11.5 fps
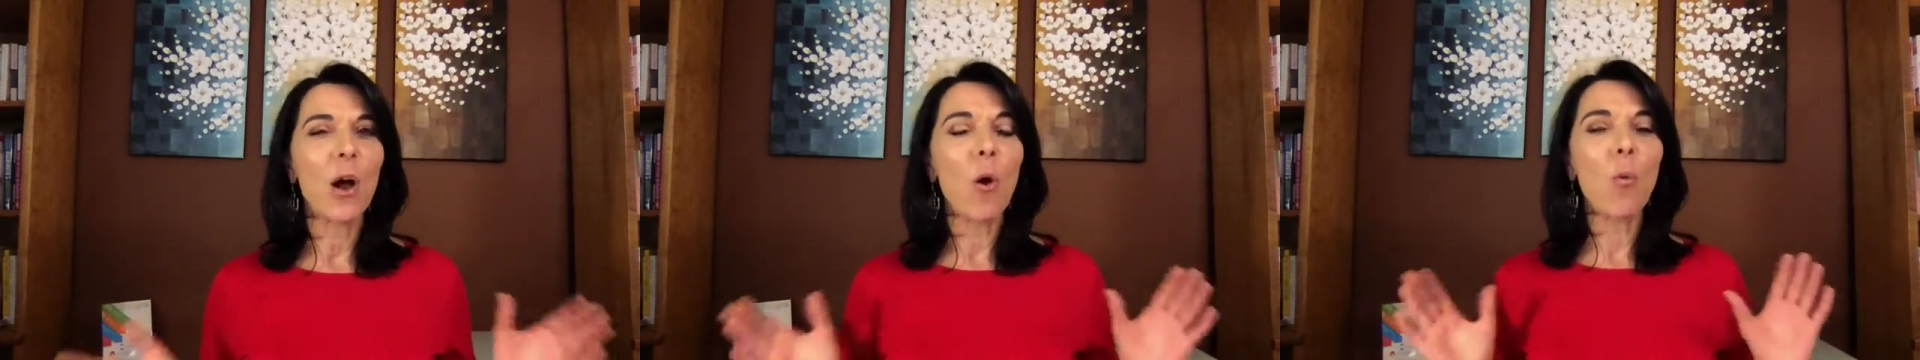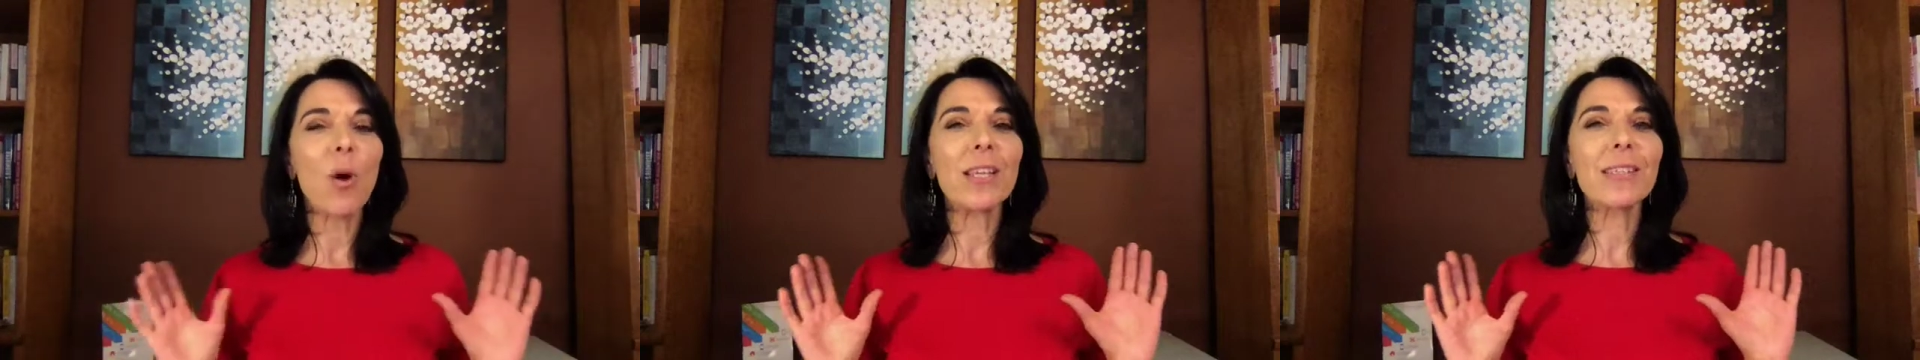
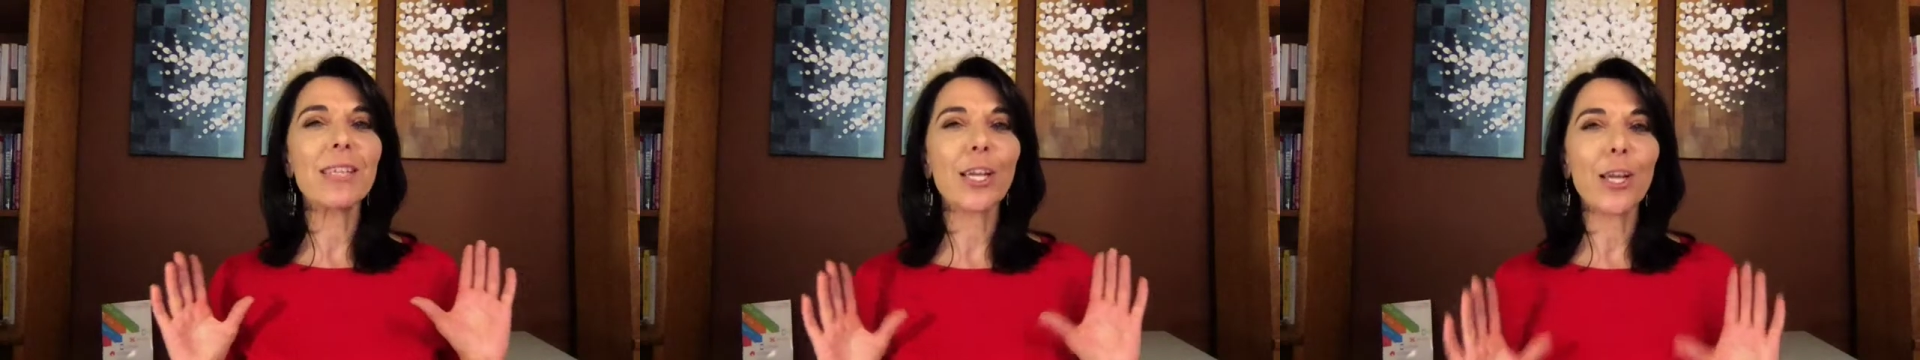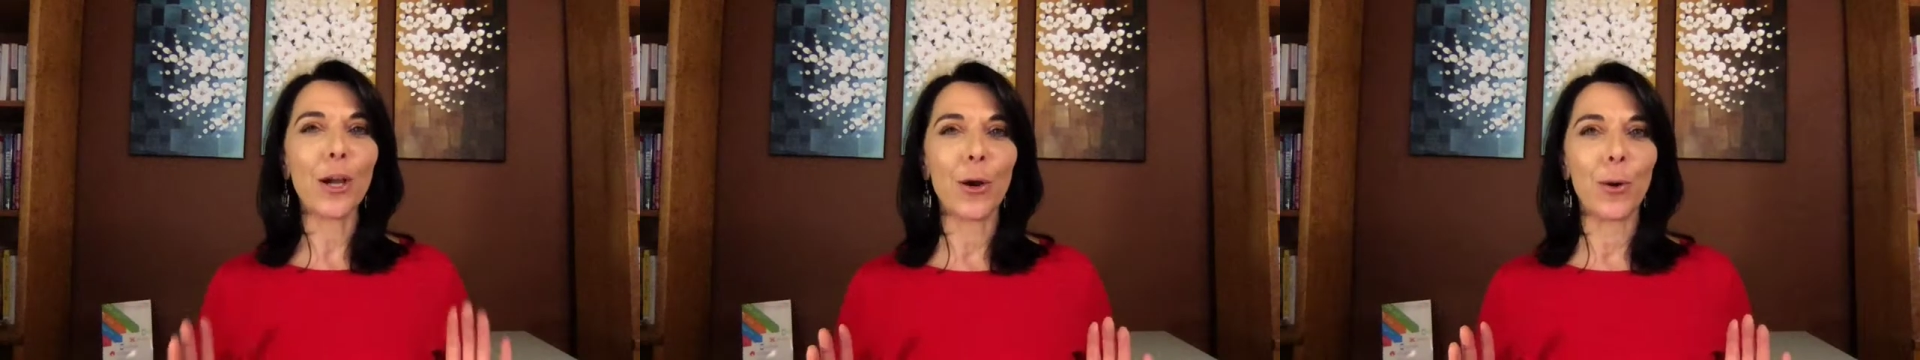What is the
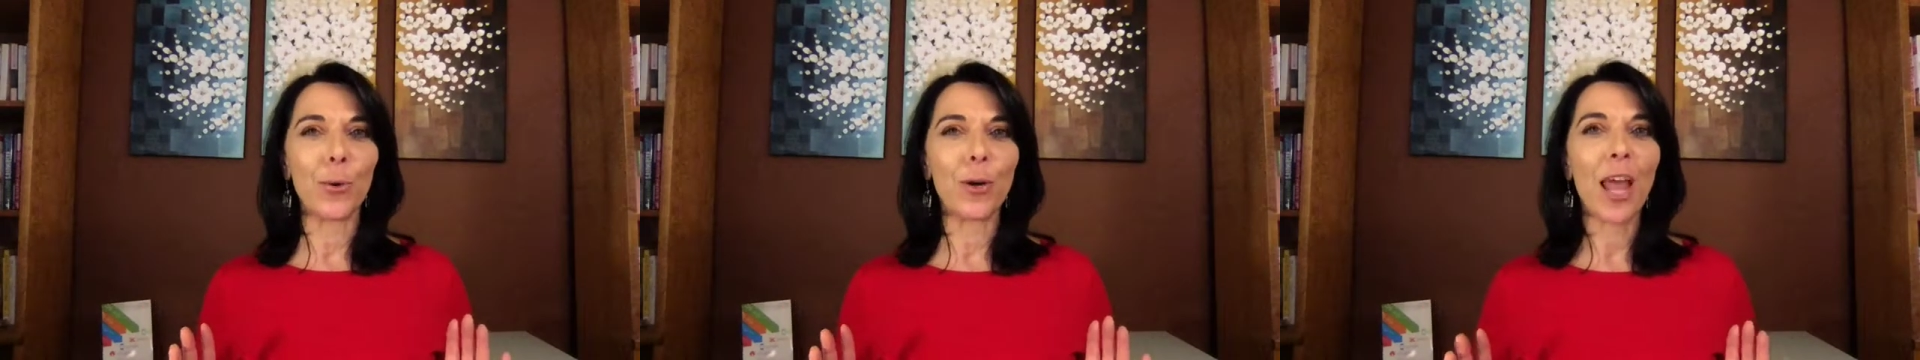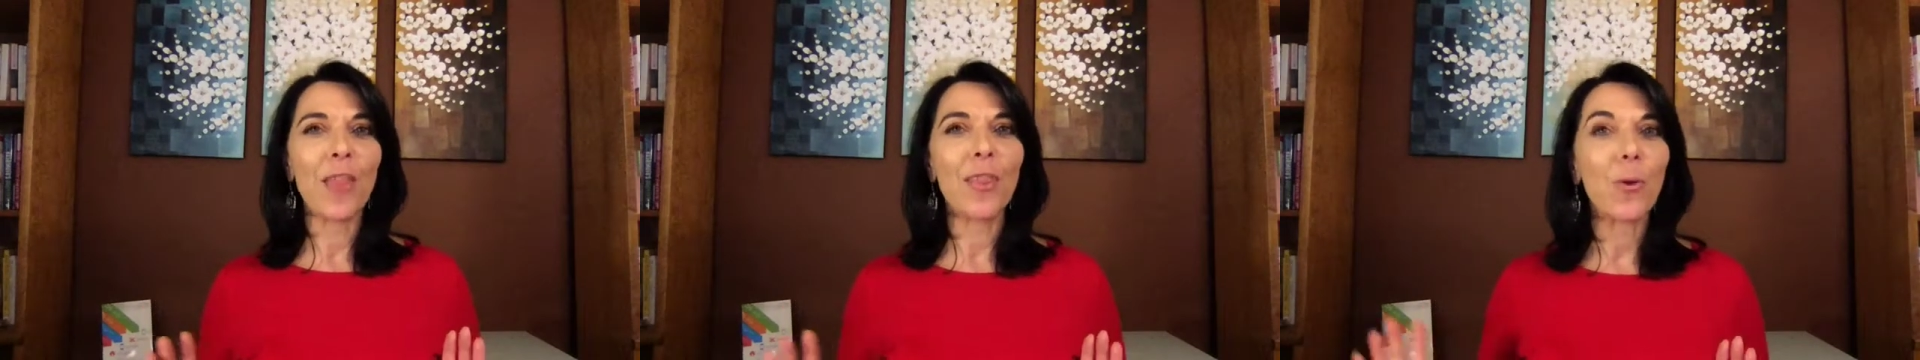code
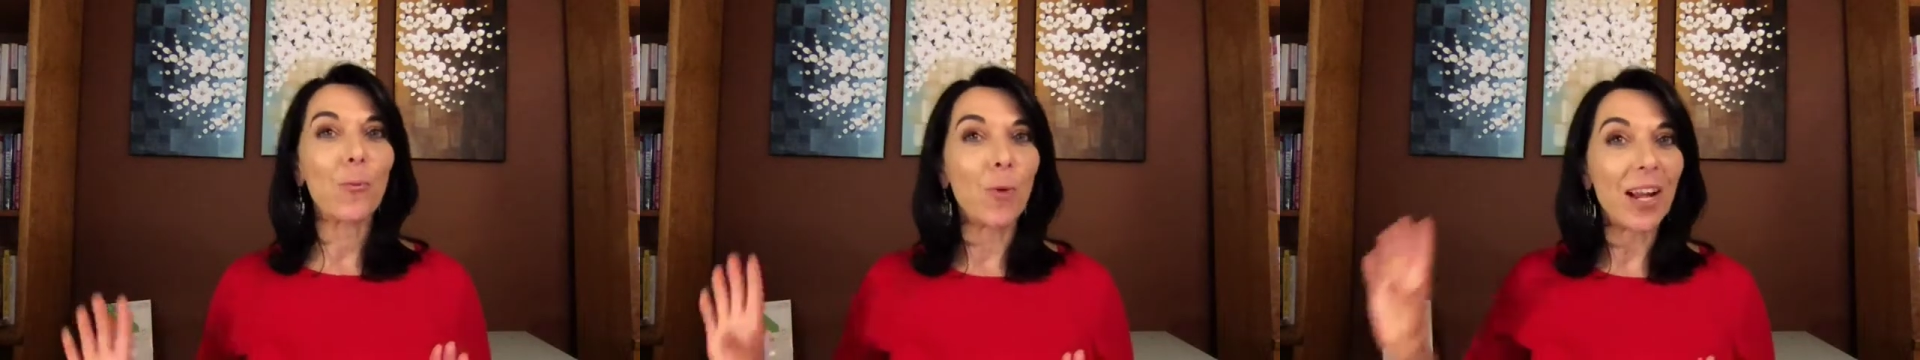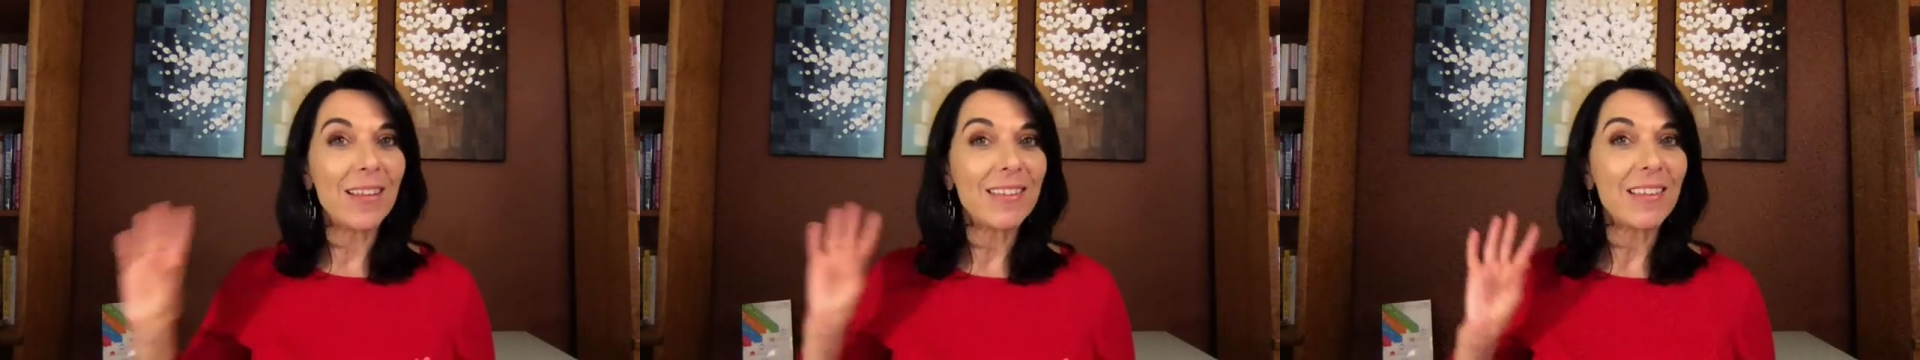that
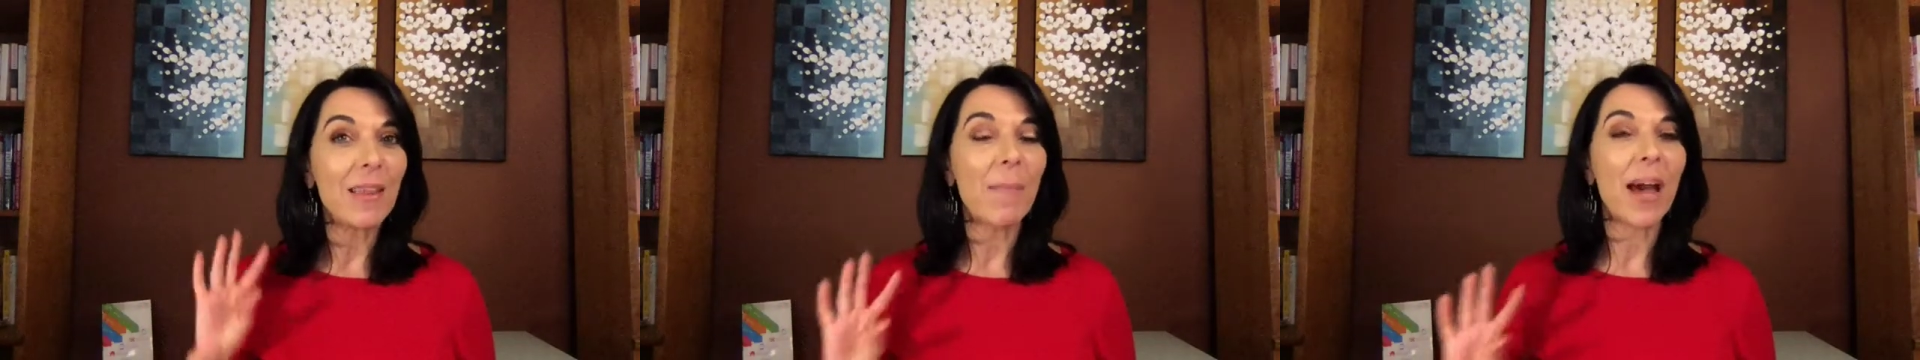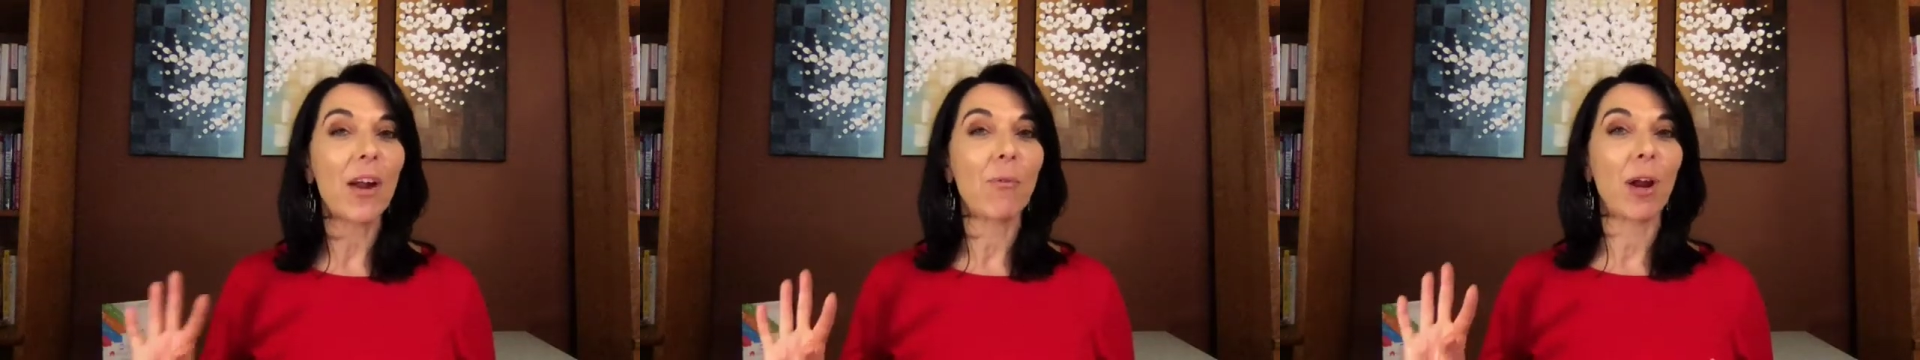runs in the
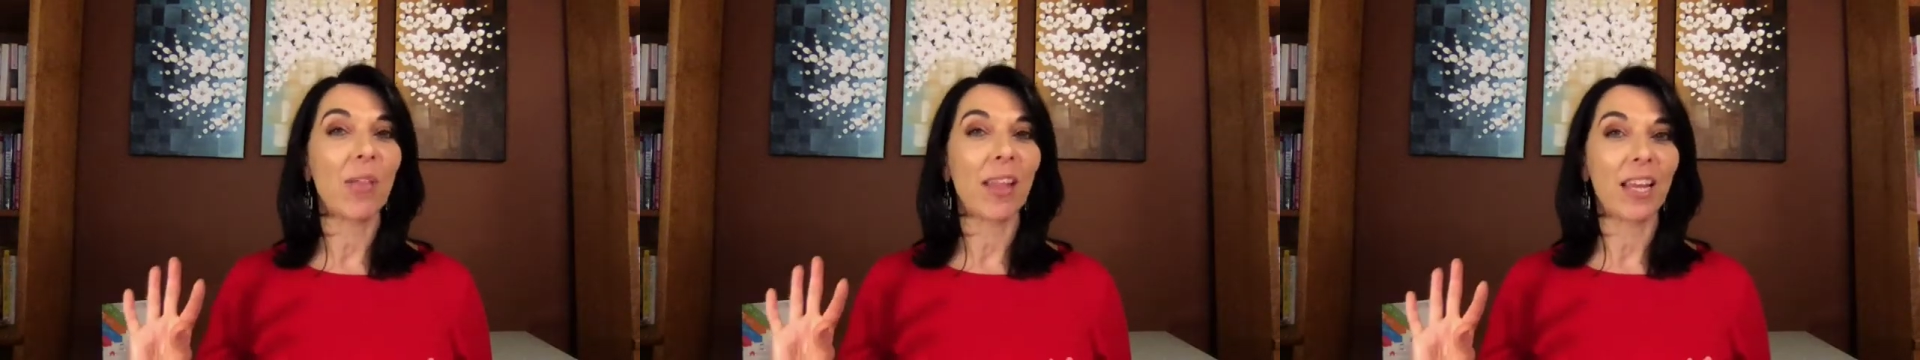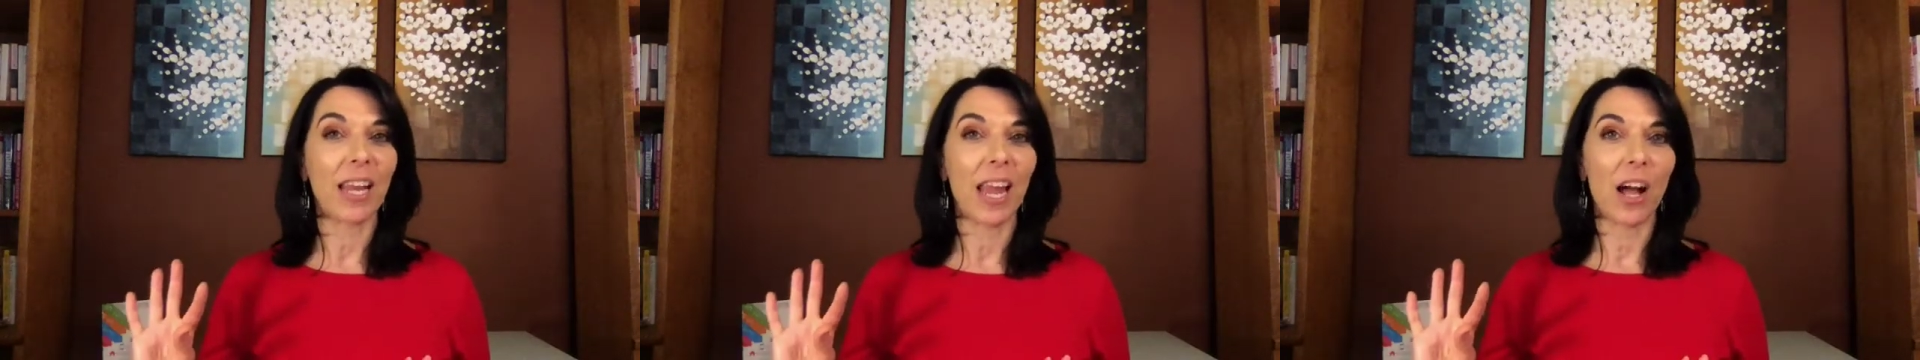background like
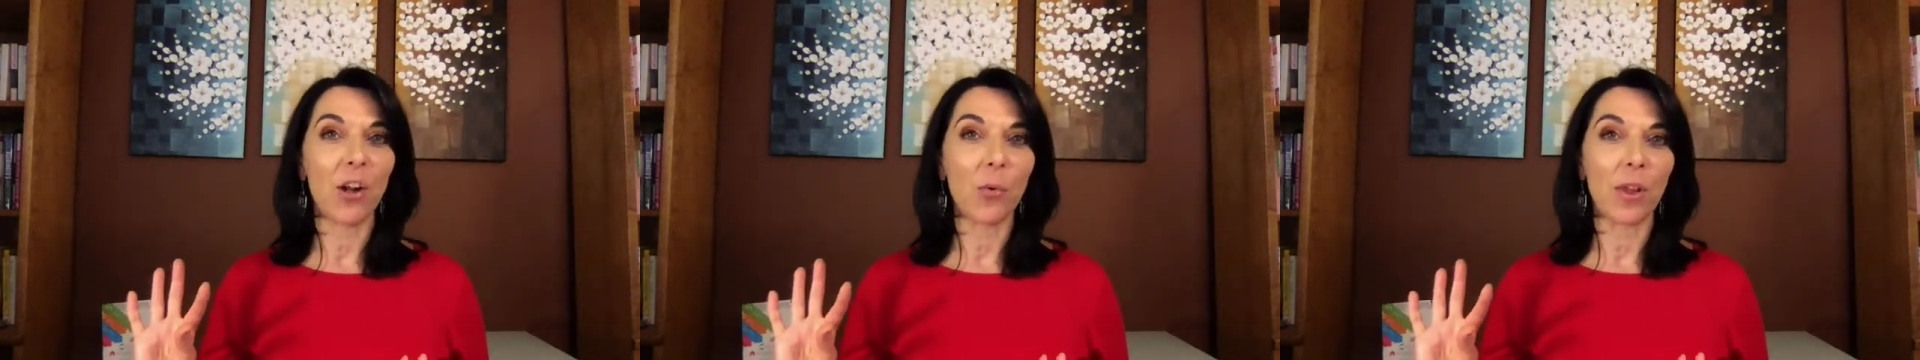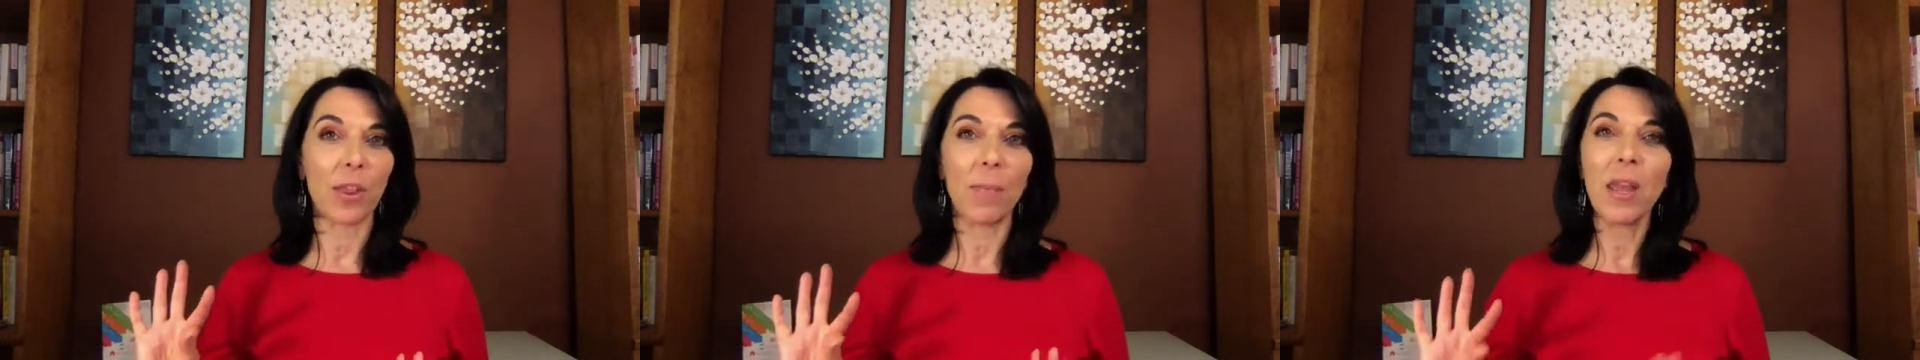an
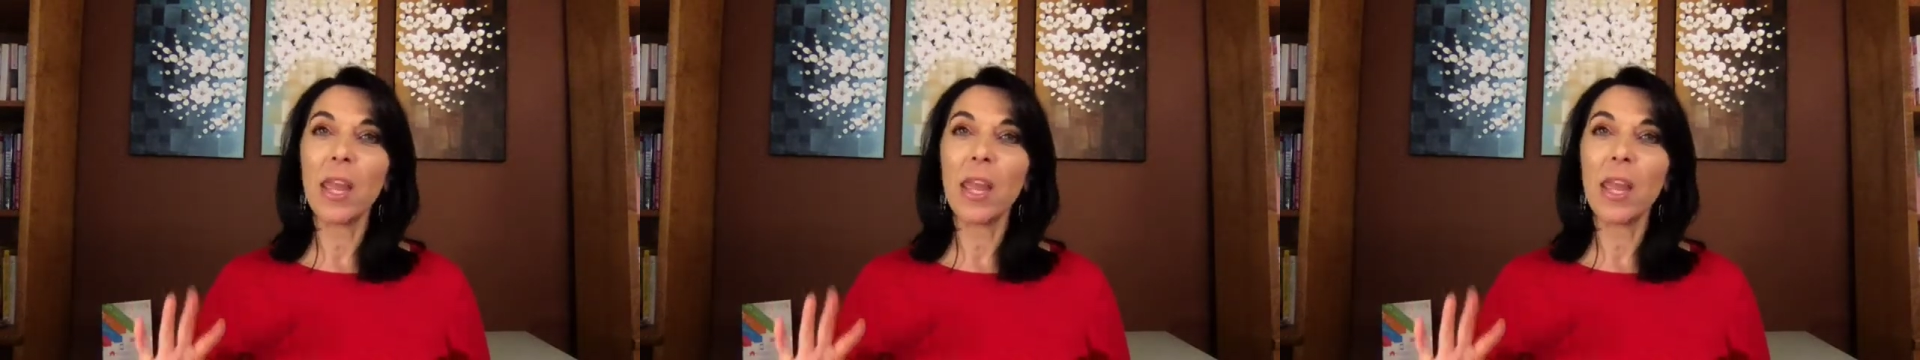algorithm,